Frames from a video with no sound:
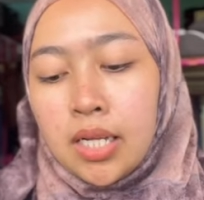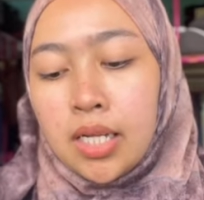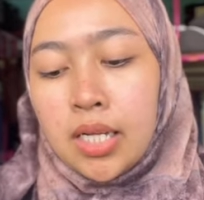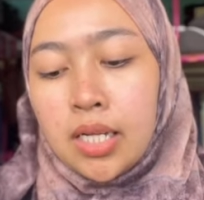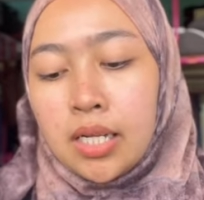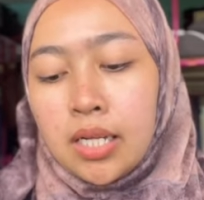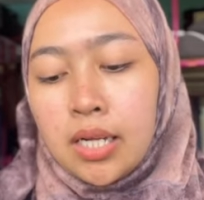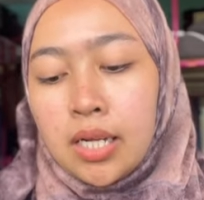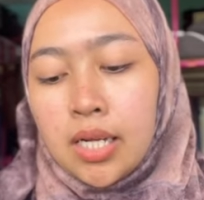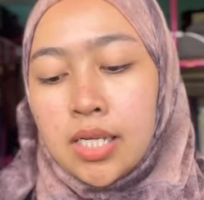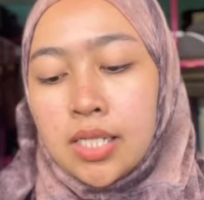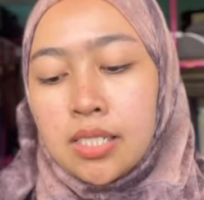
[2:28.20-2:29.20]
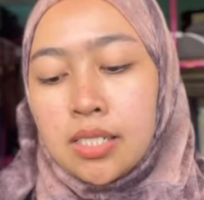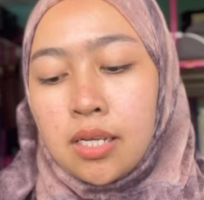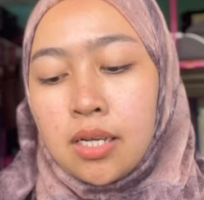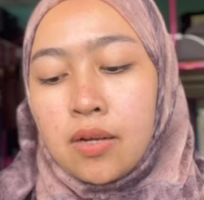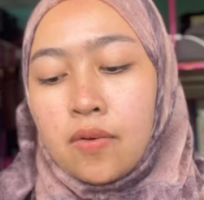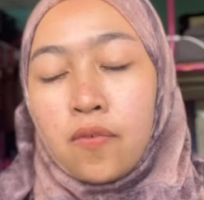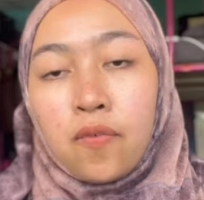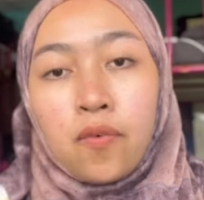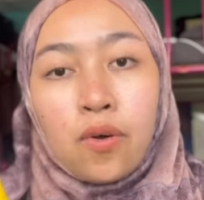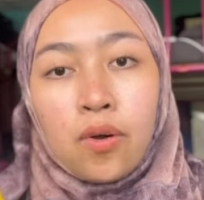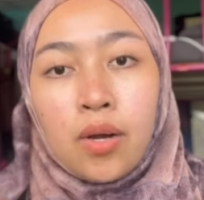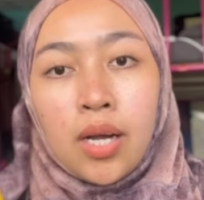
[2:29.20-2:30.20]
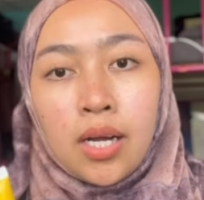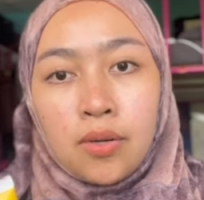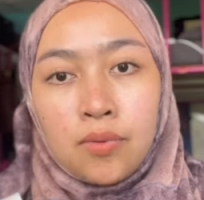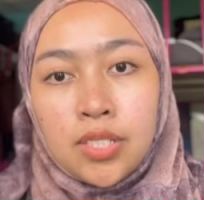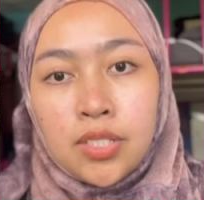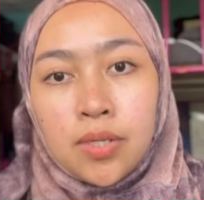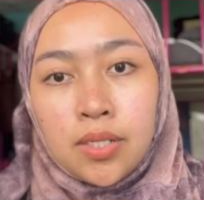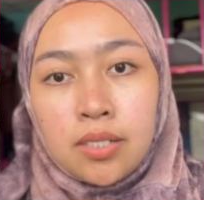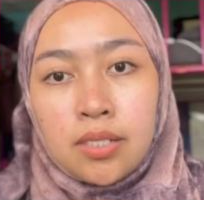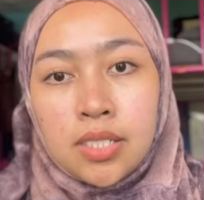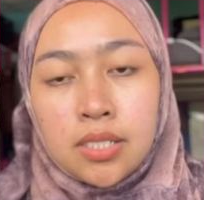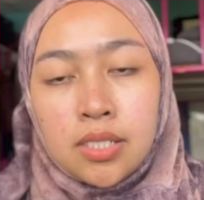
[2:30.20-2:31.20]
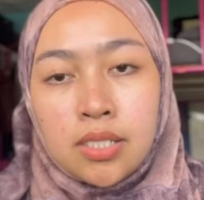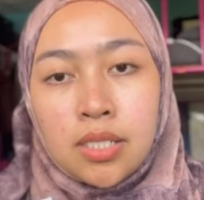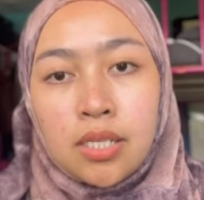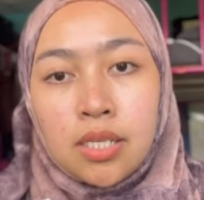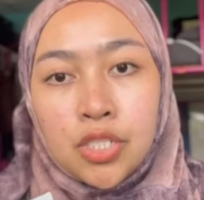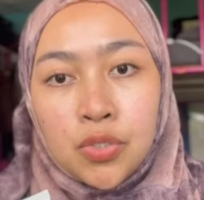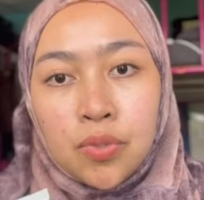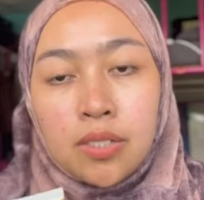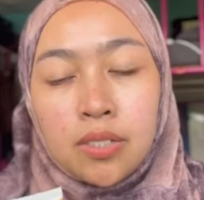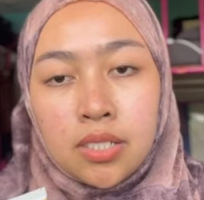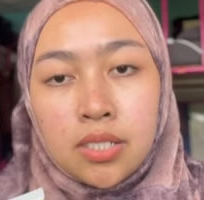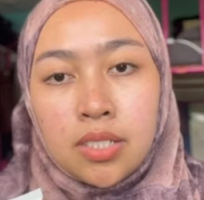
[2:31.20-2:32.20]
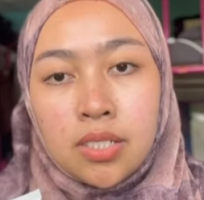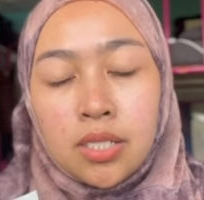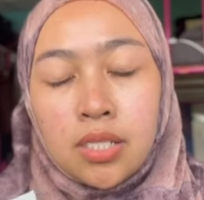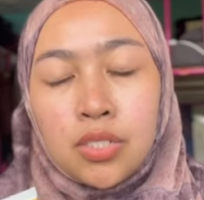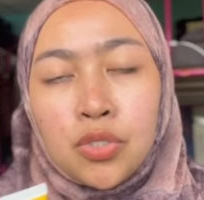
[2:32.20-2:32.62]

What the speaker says: it has 4 hours water resistant and sweat resistant.